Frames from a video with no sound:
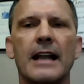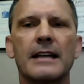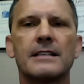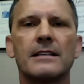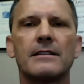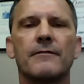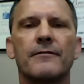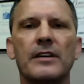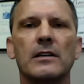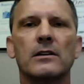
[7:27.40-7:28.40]
I didn't
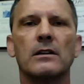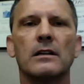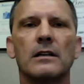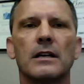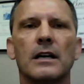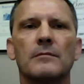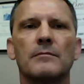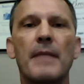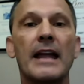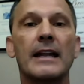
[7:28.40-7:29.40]
feel
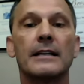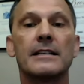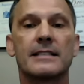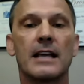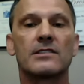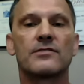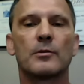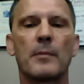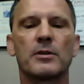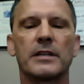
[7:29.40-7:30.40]
made any sense for
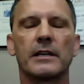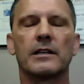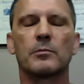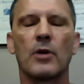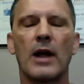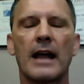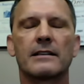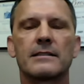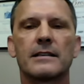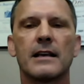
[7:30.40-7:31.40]
my particular
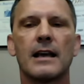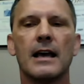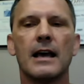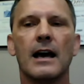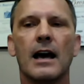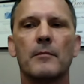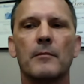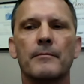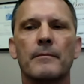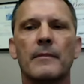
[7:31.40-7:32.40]
practice.
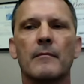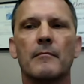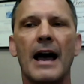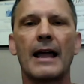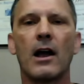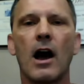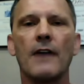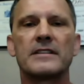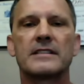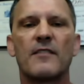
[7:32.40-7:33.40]
My
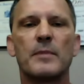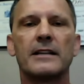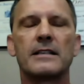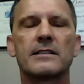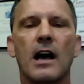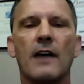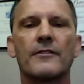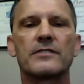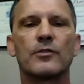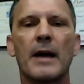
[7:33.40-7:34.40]
office, I've been in this
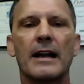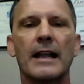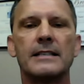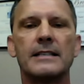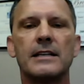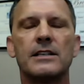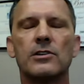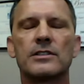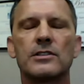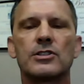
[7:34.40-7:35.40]
office for about 18
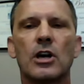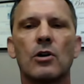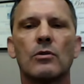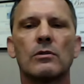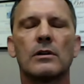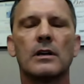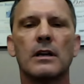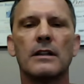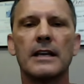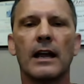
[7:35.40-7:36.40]
years, and so
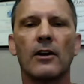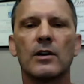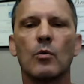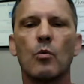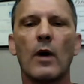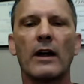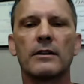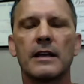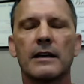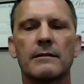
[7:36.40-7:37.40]
the area where
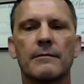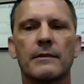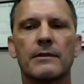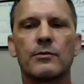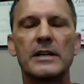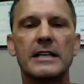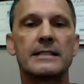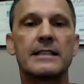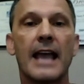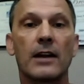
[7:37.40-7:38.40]
the 3D
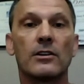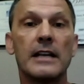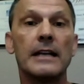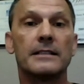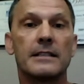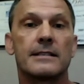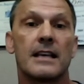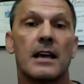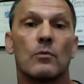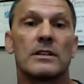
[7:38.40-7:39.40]
scanner needed to
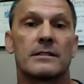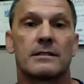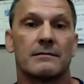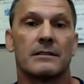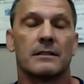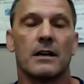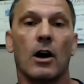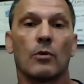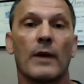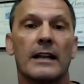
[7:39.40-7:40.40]
sit was
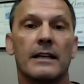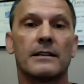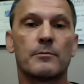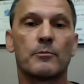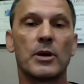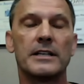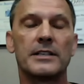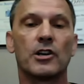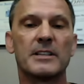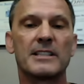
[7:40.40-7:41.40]
already a
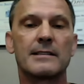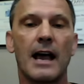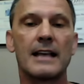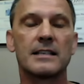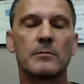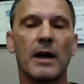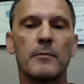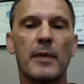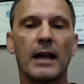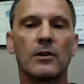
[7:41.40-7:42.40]
predetermined size, and my
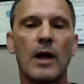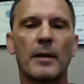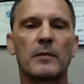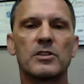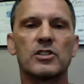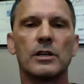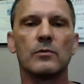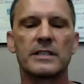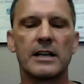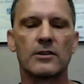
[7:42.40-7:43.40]
panoramic machine
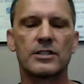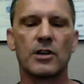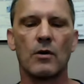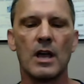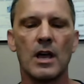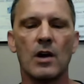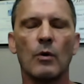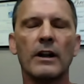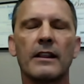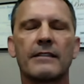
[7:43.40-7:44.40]
was there. So
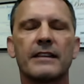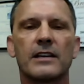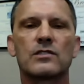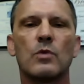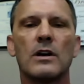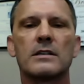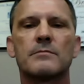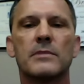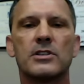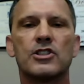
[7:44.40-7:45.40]
one of the things was
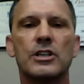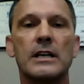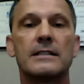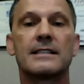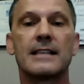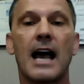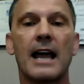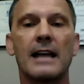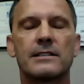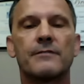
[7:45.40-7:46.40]
machine
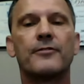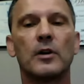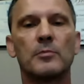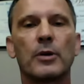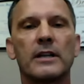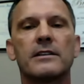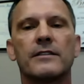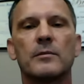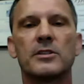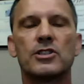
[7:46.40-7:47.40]
size, the footprint of
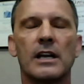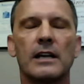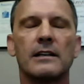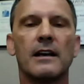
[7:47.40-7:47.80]
the machine.